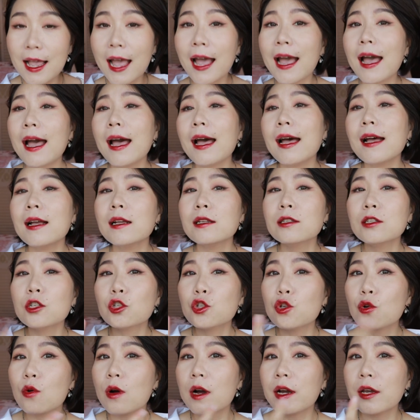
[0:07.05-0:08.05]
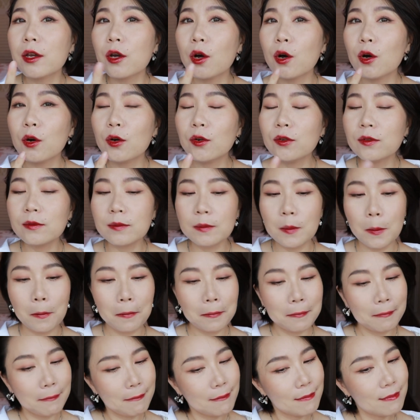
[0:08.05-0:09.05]
and try on?
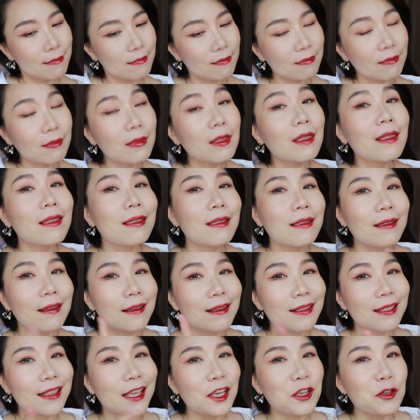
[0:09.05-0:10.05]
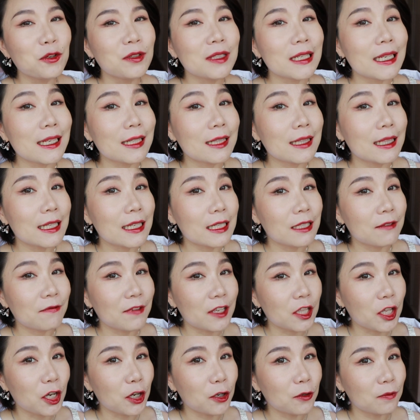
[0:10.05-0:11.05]
Then you need this
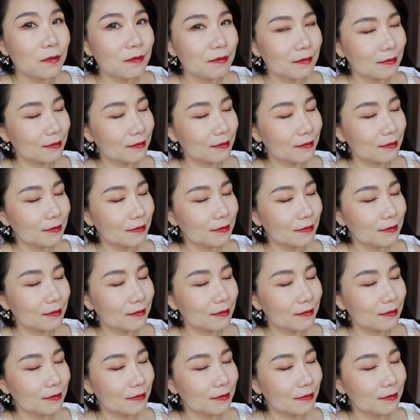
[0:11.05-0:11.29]
video.